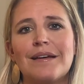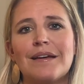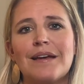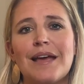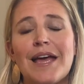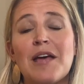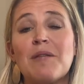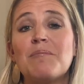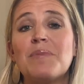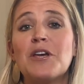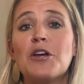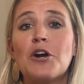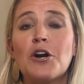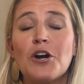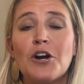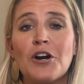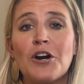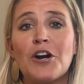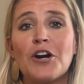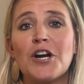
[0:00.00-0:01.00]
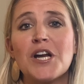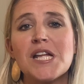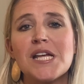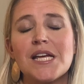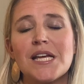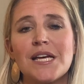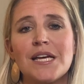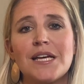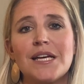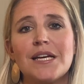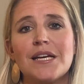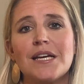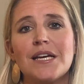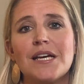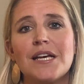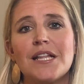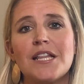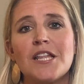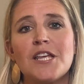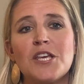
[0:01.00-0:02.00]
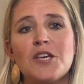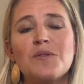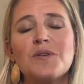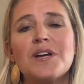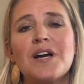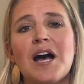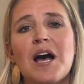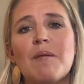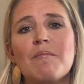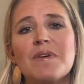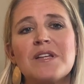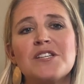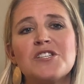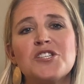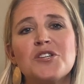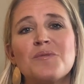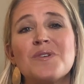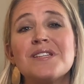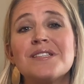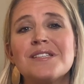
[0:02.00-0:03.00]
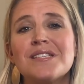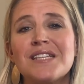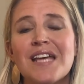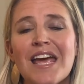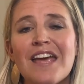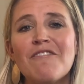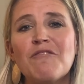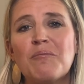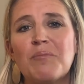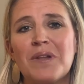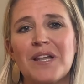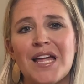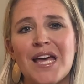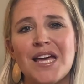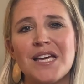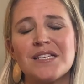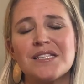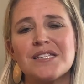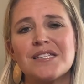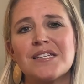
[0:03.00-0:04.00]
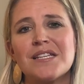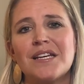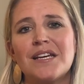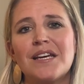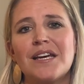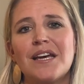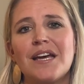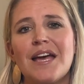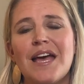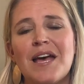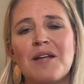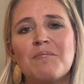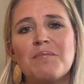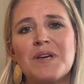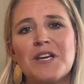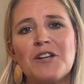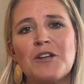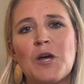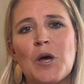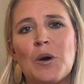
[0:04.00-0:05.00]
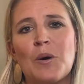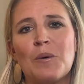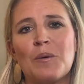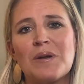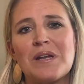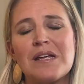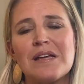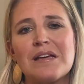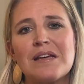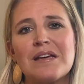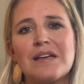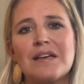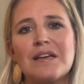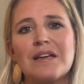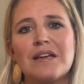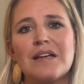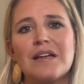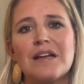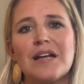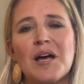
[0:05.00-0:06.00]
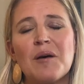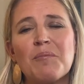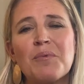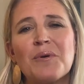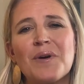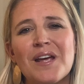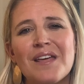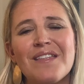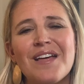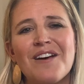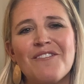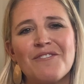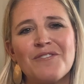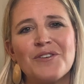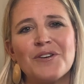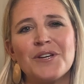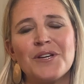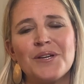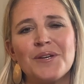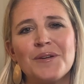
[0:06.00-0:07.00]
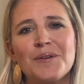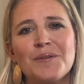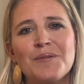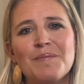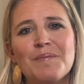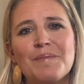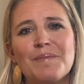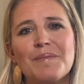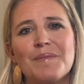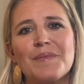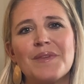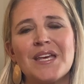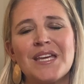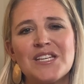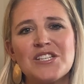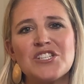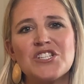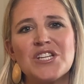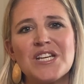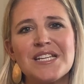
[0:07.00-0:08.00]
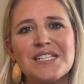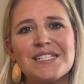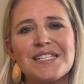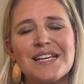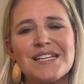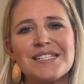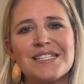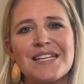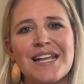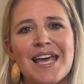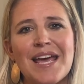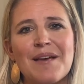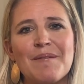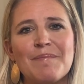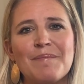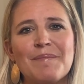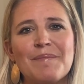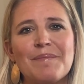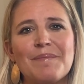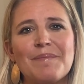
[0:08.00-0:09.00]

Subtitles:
and be heard. That you'd come into a safe place and be known. I pray that for you in Jesus' name.